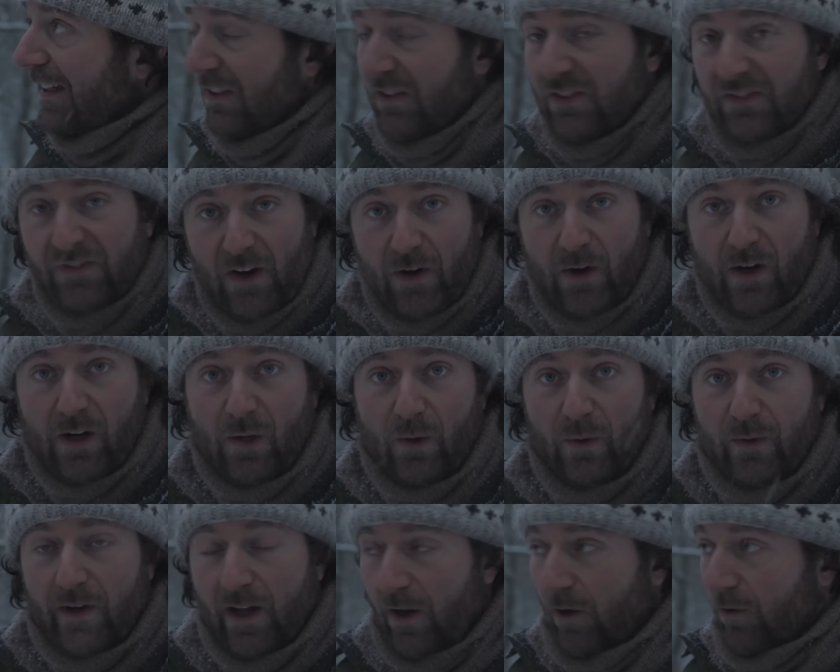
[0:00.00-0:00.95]
is very
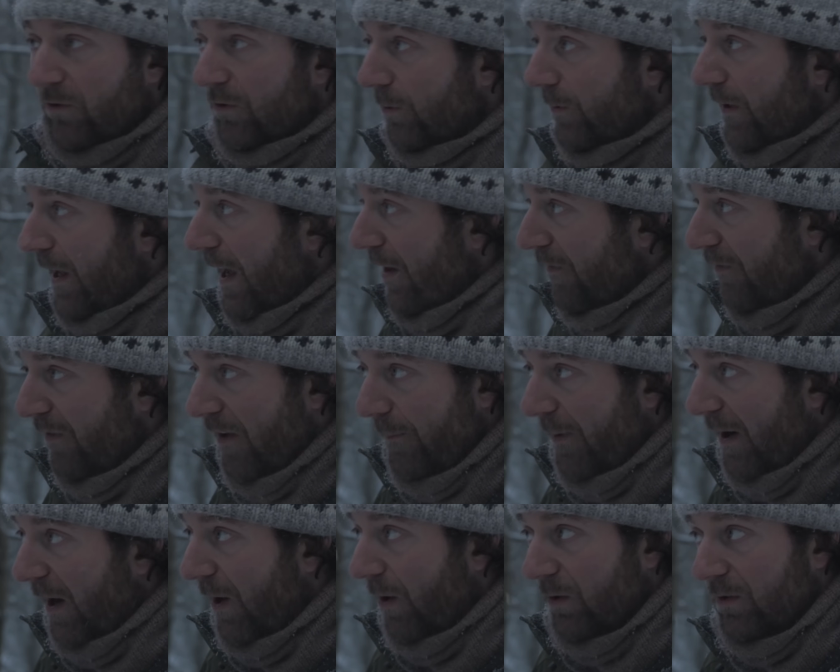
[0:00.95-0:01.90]
low now, so we have
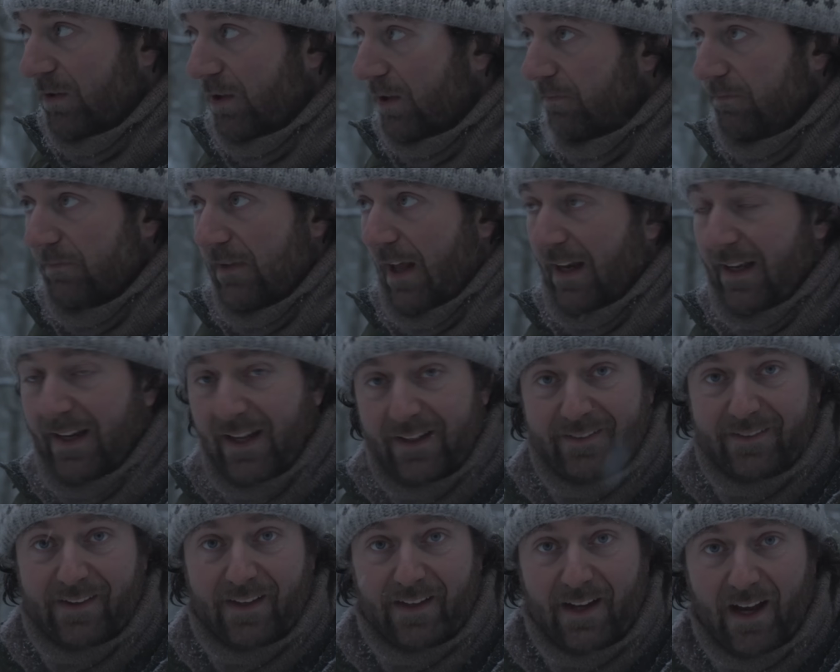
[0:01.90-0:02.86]
about less than